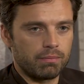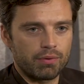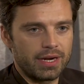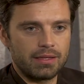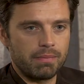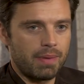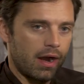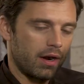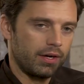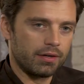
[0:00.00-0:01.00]
break the
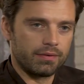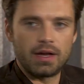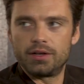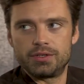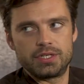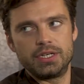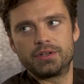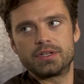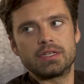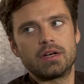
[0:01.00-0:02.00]
barrier of how you see
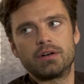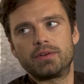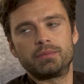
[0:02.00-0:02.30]
yourself.